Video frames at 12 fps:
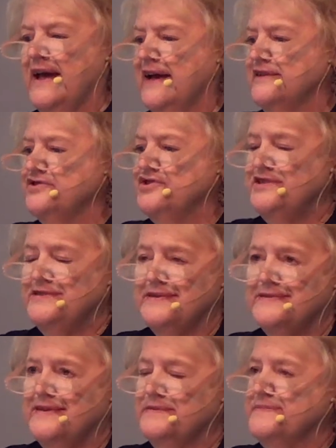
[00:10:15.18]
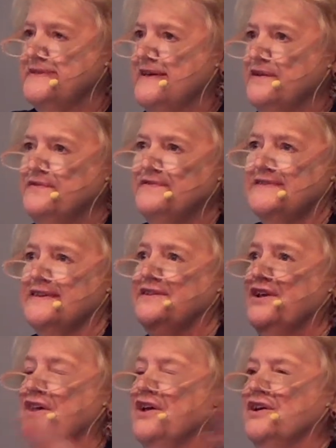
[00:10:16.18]
And Jesus himself
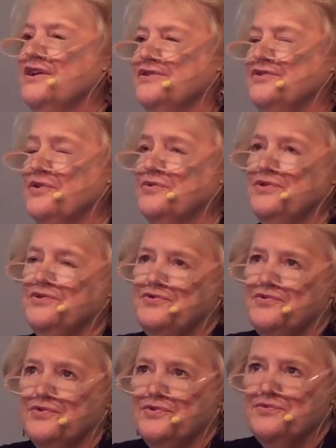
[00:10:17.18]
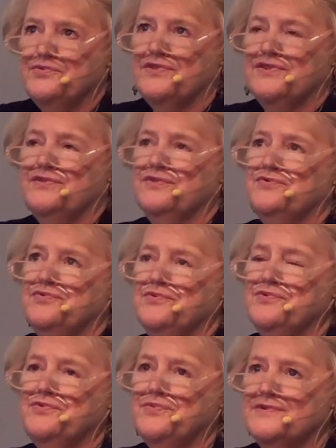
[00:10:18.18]
said, know the truth, and the
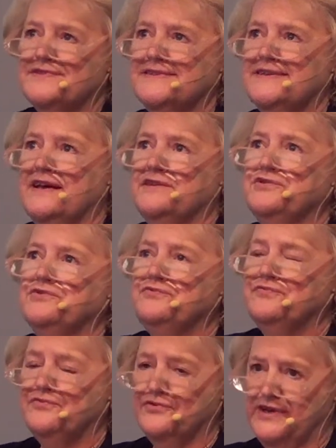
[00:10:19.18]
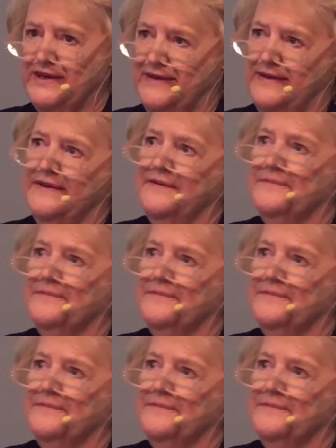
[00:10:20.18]
truth will set you free.